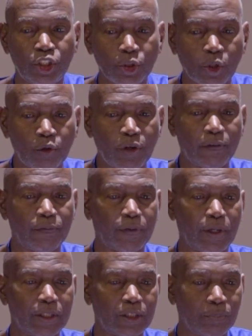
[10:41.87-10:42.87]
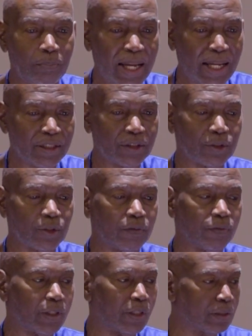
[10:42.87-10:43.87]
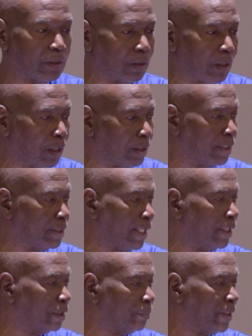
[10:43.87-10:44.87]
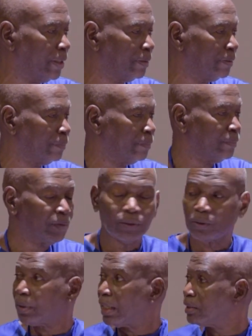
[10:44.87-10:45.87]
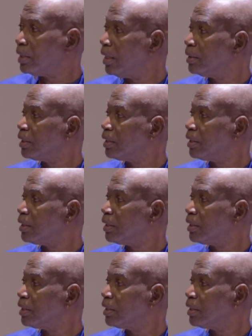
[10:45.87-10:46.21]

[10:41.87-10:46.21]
georeferenced by surveyors on a title plan. So that's an